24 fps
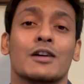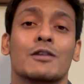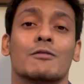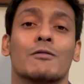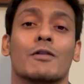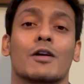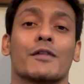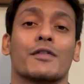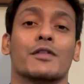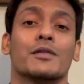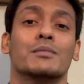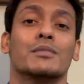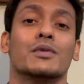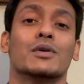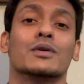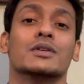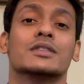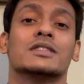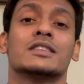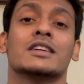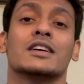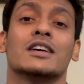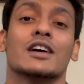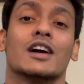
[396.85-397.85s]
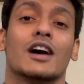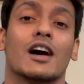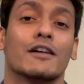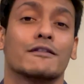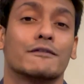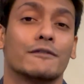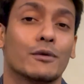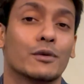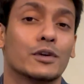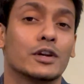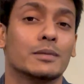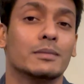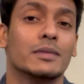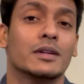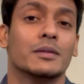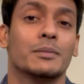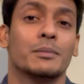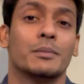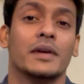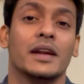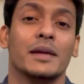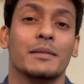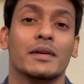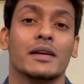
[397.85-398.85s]
one of the most
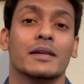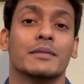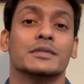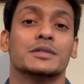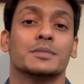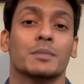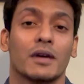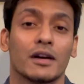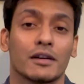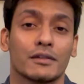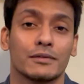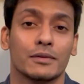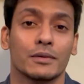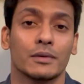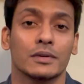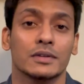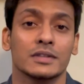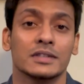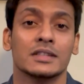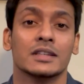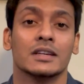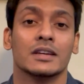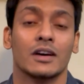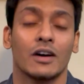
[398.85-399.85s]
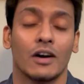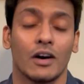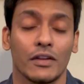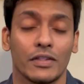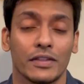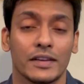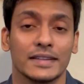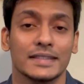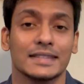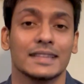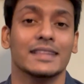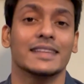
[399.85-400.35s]
affordable premium smartphones on this